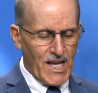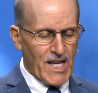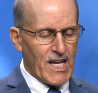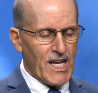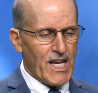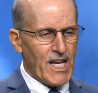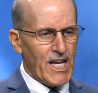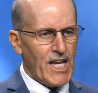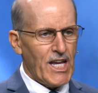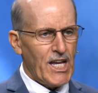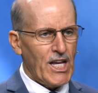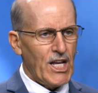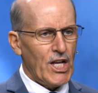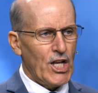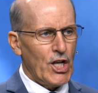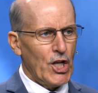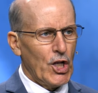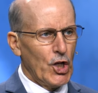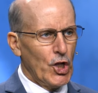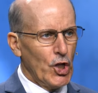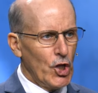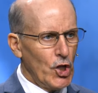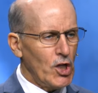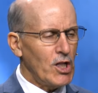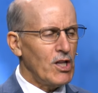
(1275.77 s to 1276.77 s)
He
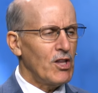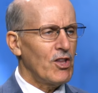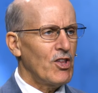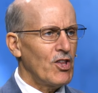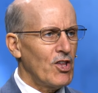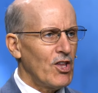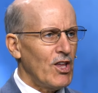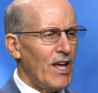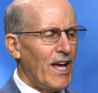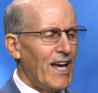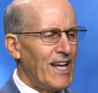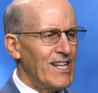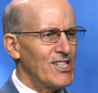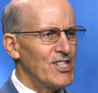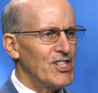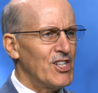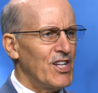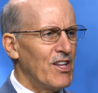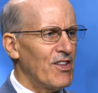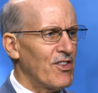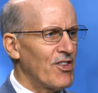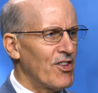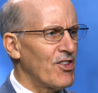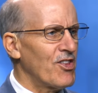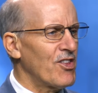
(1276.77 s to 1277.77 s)
looks at
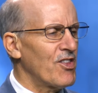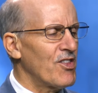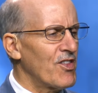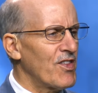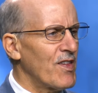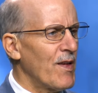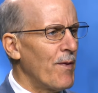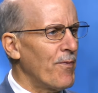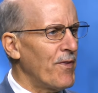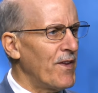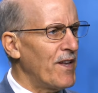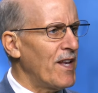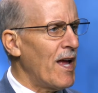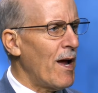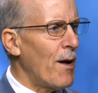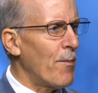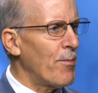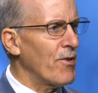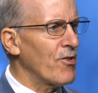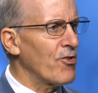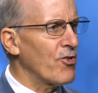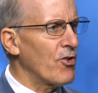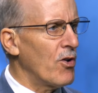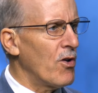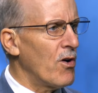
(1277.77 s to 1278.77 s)
Jesus, and something
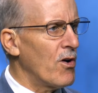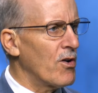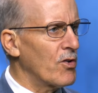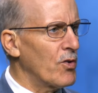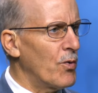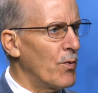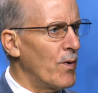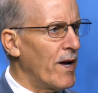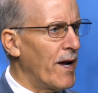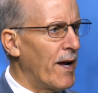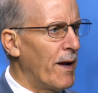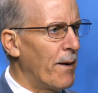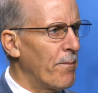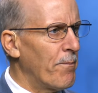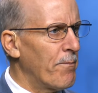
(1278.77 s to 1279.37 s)
happens along the way.